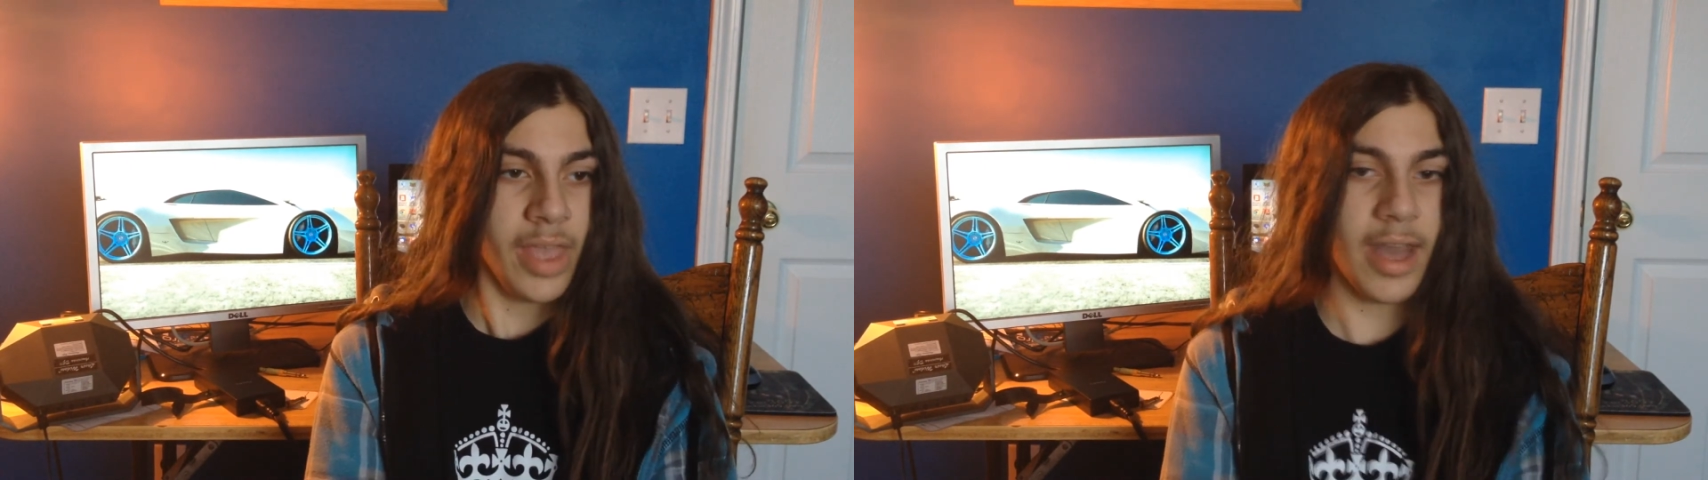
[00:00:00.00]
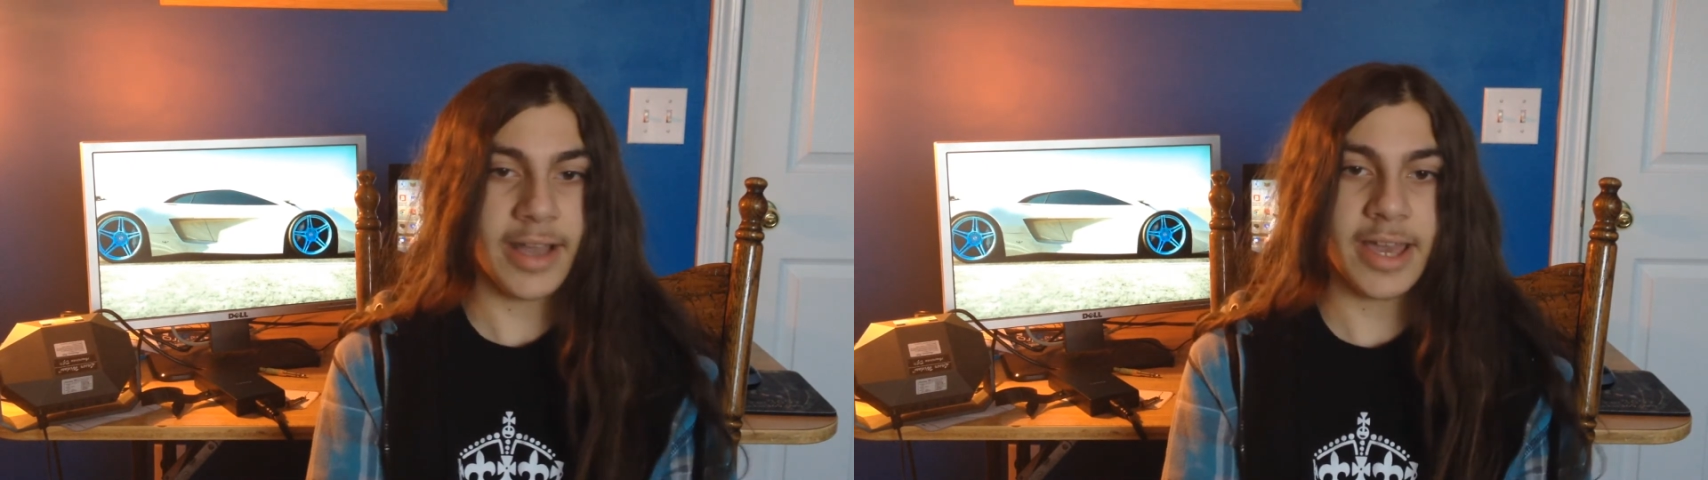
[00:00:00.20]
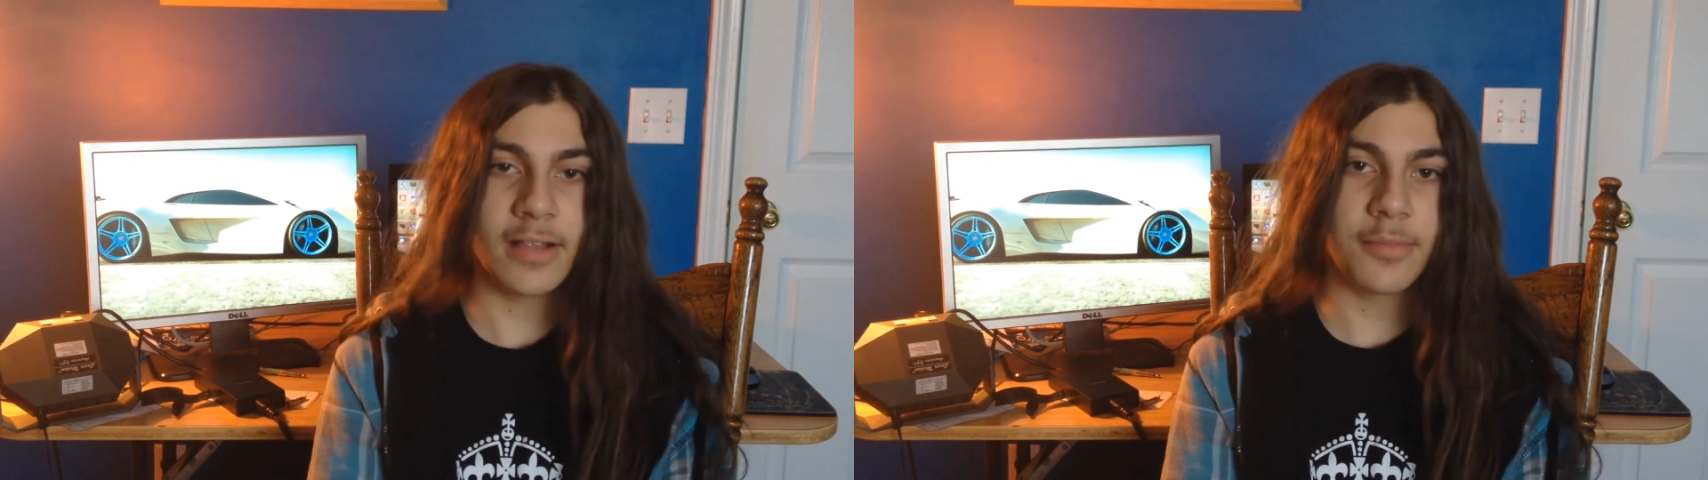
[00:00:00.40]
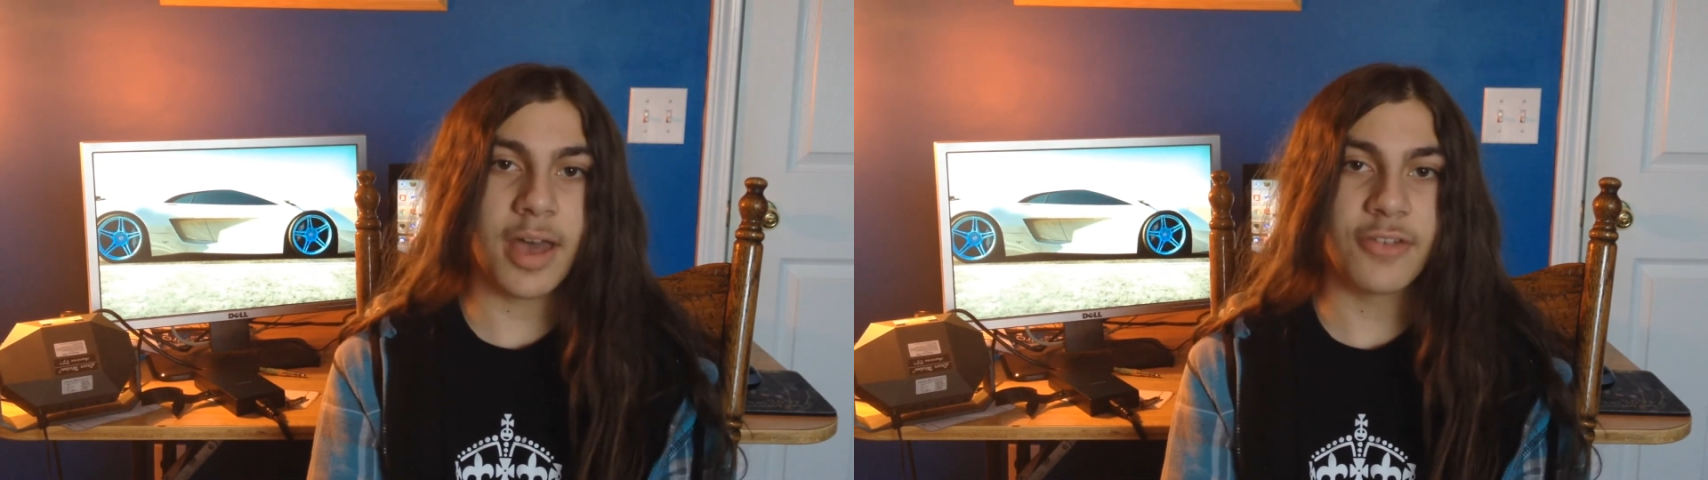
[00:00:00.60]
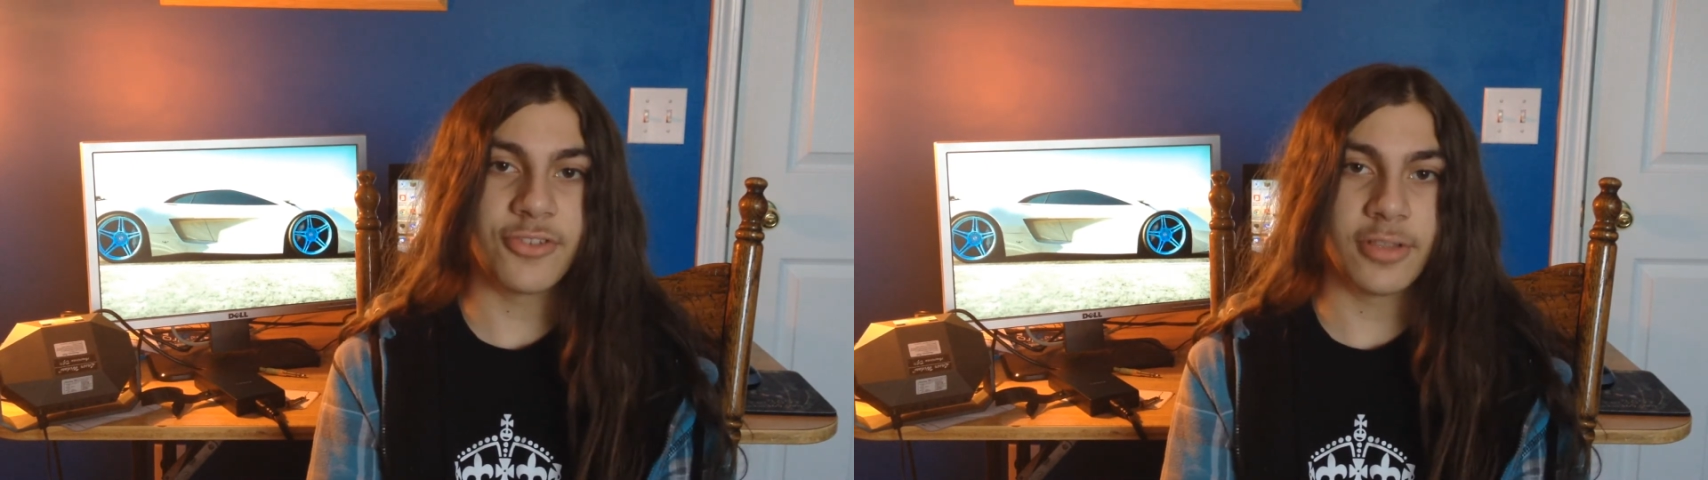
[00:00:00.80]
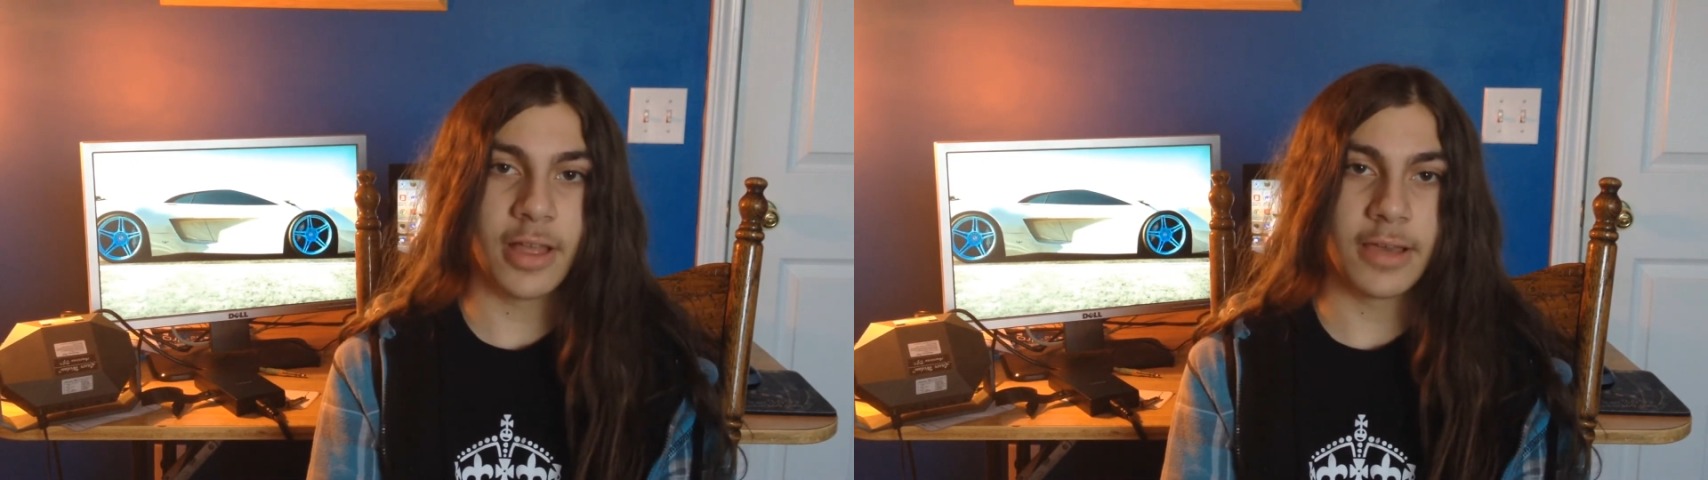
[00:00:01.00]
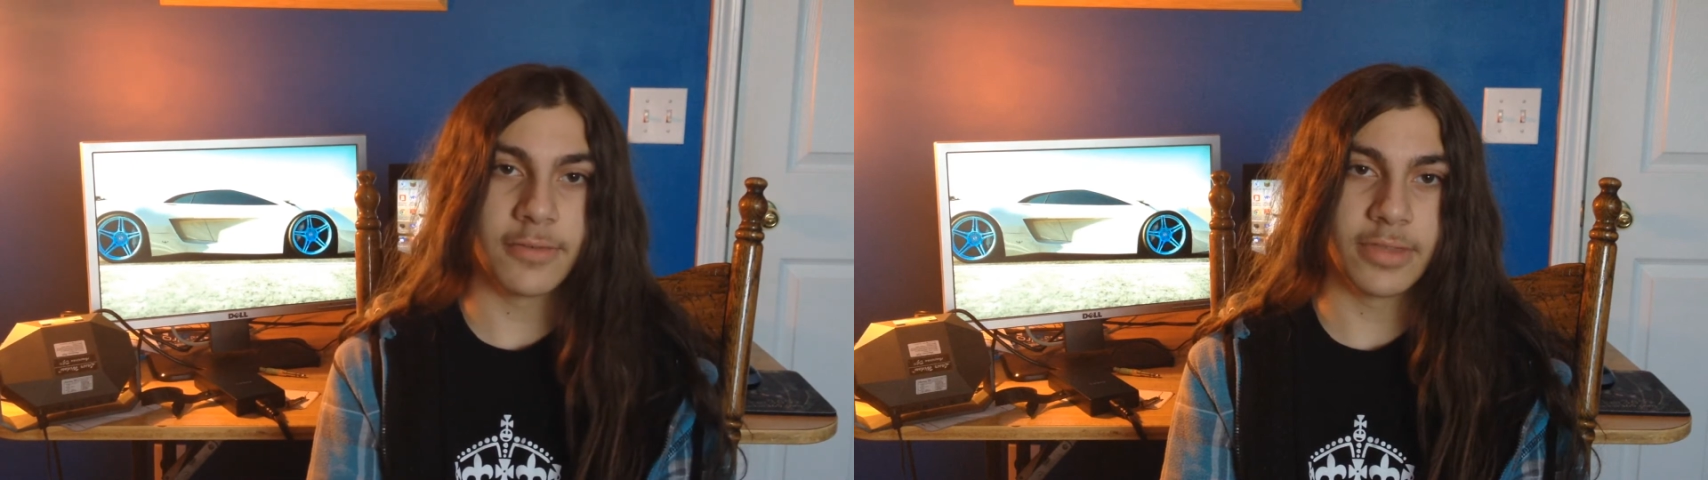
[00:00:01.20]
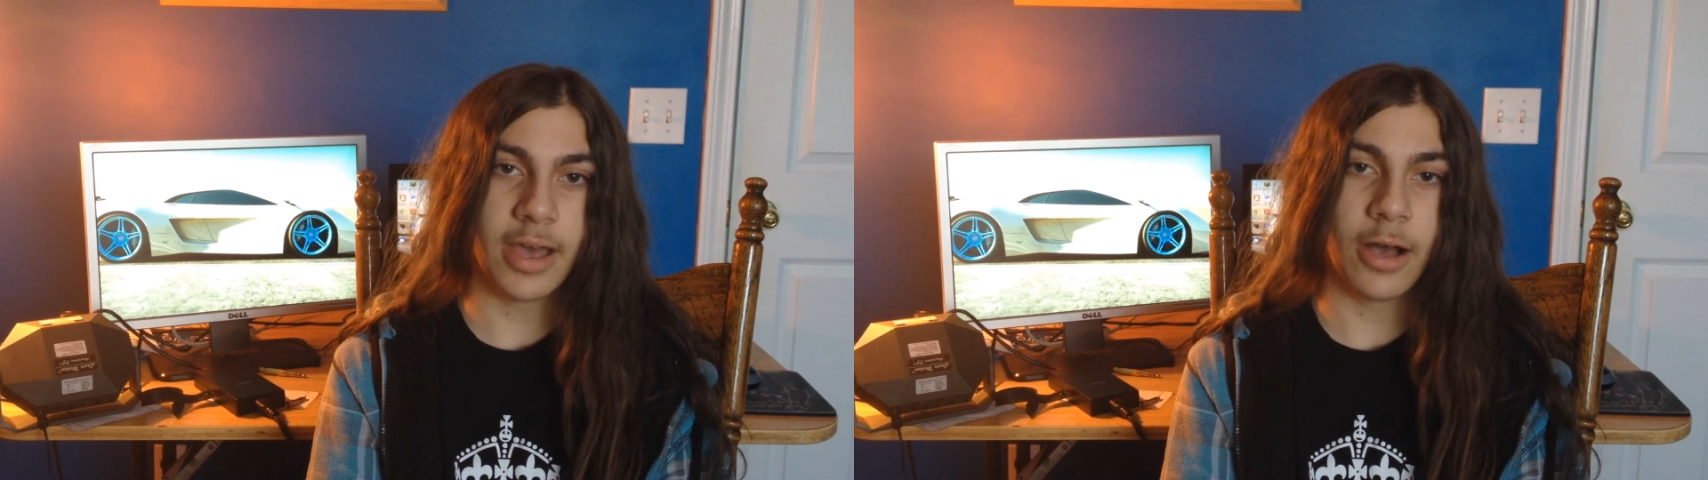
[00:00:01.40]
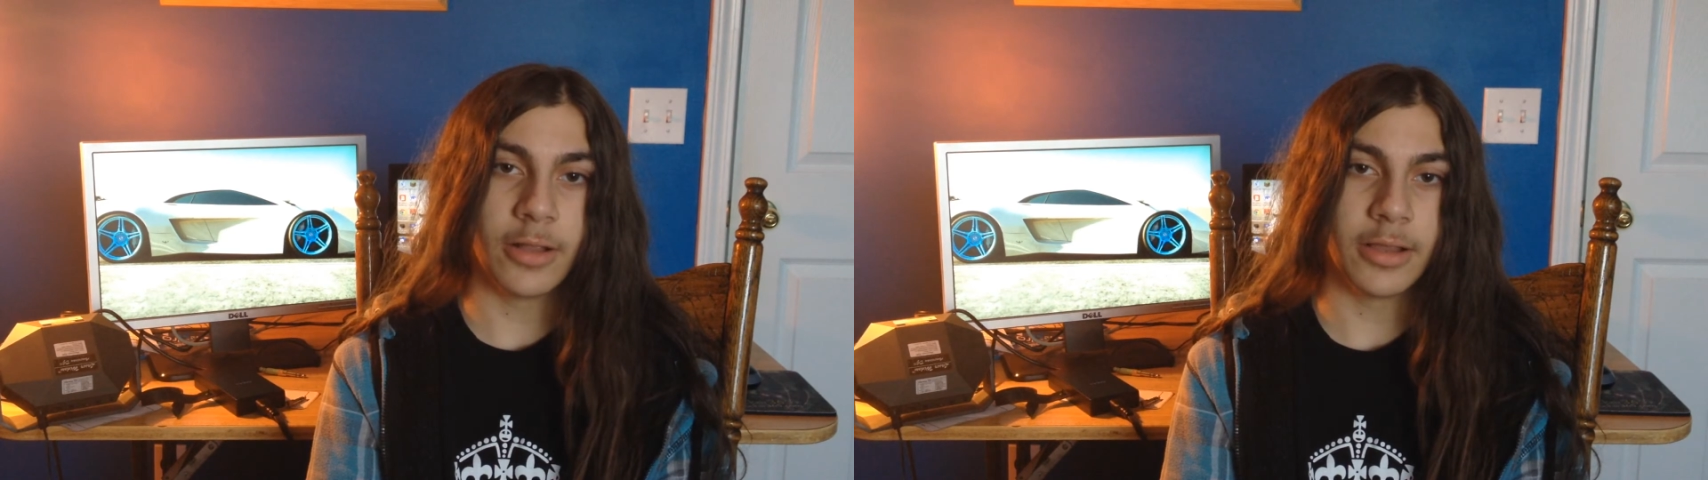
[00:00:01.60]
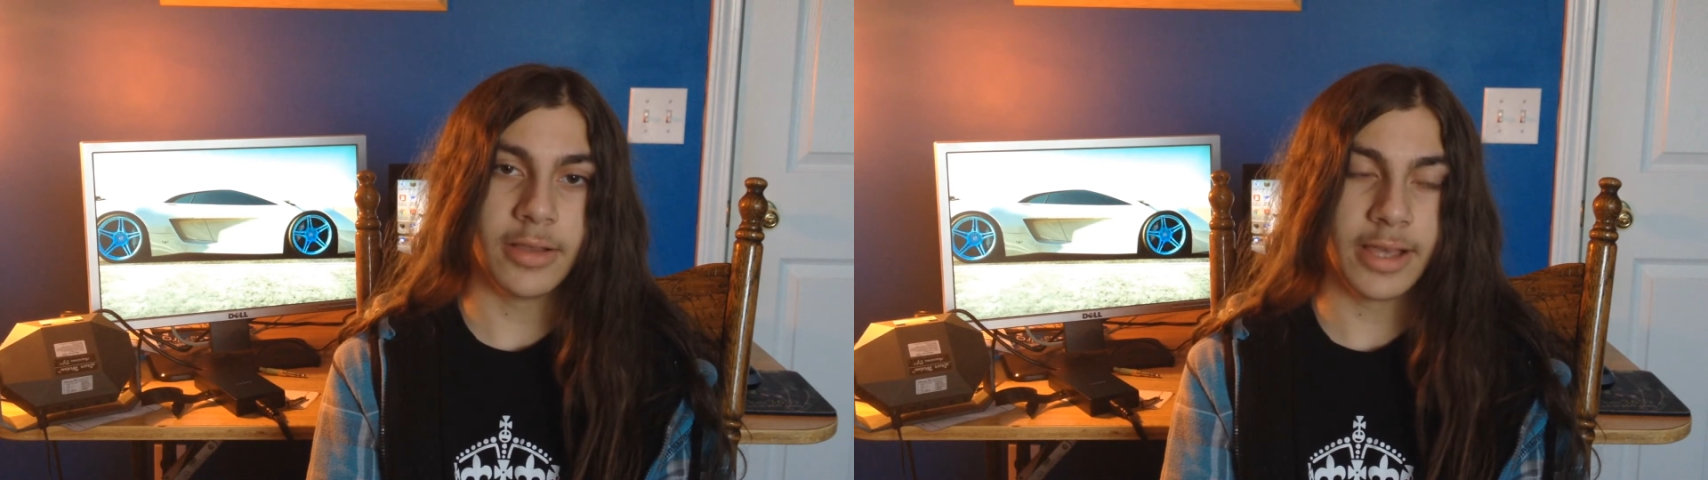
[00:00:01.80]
I can't imagine life without it.